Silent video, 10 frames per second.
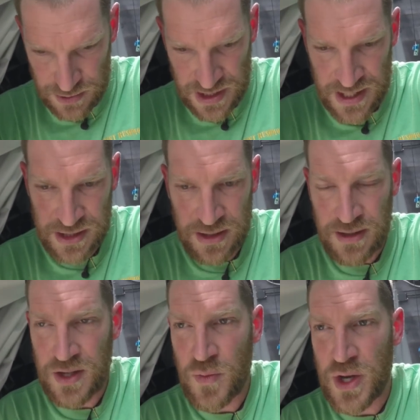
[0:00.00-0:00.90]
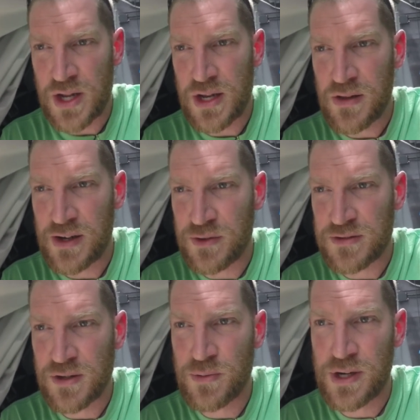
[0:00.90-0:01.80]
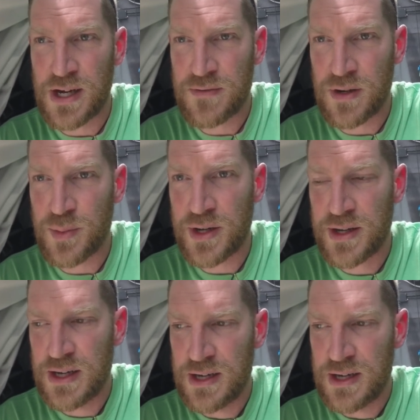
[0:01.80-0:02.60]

changing the humidity levels or whatever, but